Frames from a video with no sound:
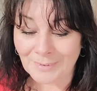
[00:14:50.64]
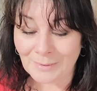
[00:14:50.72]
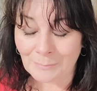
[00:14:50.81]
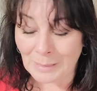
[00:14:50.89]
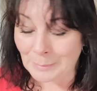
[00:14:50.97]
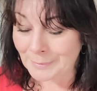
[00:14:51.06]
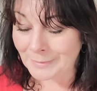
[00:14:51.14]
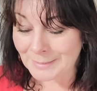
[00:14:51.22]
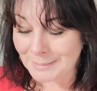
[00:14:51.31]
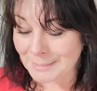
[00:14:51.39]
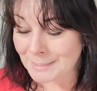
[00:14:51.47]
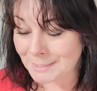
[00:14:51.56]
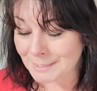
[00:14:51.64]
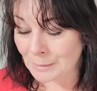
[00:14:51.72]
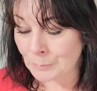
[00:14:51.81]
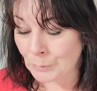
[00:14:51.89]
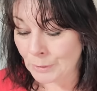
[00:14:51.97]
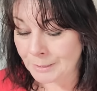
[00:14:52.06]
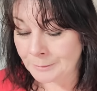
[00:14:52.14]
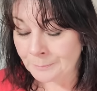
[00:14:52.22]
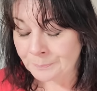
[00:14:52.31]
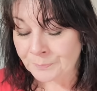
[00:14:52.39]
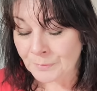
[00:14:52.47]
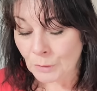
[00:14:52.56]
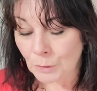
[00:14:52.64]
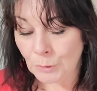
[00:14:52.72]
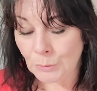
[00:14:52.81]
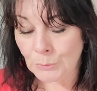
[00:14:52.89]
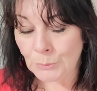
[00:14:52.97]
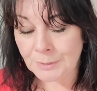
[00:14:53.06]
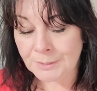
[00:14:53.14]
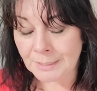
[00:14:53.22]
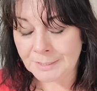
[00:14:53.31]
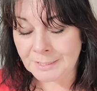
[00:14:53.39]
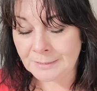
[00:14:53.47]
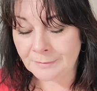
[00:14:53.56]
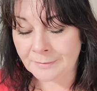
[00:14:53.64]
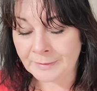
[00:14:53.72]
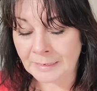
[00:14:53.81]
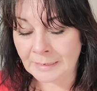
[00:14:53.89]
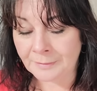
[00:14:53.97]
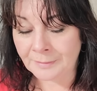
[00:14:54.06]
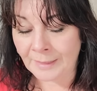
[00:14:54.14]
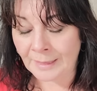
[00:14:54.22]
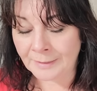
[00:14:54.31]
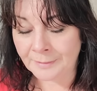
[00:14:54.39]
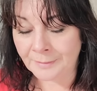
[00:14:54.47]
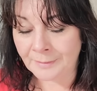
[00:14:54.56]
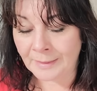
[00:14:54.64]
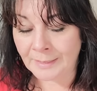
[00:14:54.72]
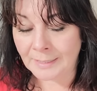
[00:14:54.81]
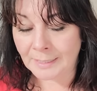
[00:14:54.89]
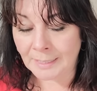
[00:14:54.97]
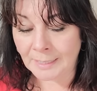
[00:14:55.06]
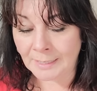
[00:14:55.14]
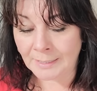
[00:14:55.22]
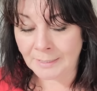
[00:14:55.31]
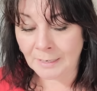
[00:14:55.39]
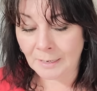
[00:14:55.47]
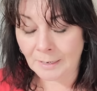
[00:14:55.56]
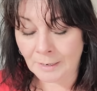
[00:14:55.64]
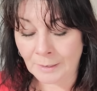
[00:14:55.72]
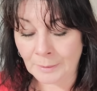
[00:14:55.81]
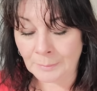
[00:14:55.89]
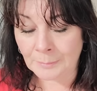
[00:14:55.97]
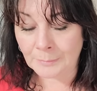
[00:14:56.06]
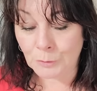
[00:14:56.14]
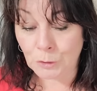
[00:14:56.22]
Maybe this is someone who doesn't think that they can um,